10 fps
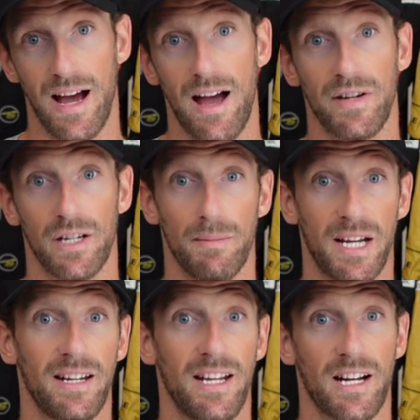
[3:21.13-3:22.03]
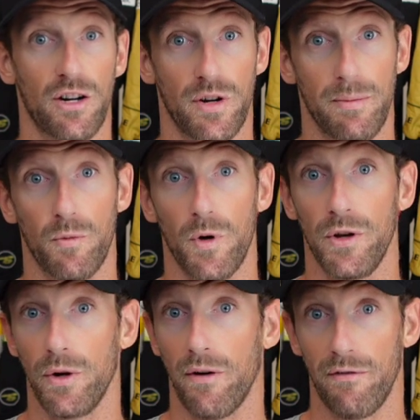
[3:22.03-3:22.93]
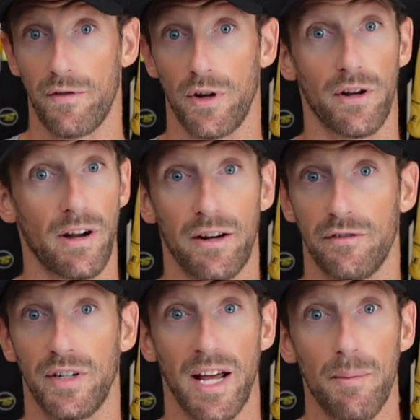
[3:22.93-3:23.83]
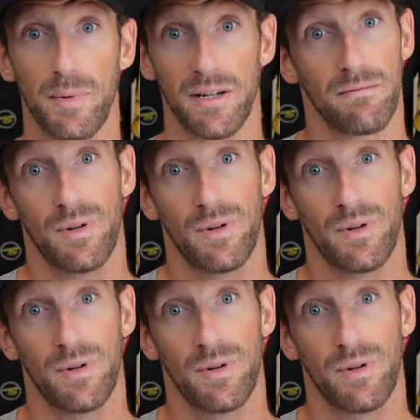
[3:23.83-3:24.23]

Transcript: having the mechanical grip when you go on throttle out of an hairpin,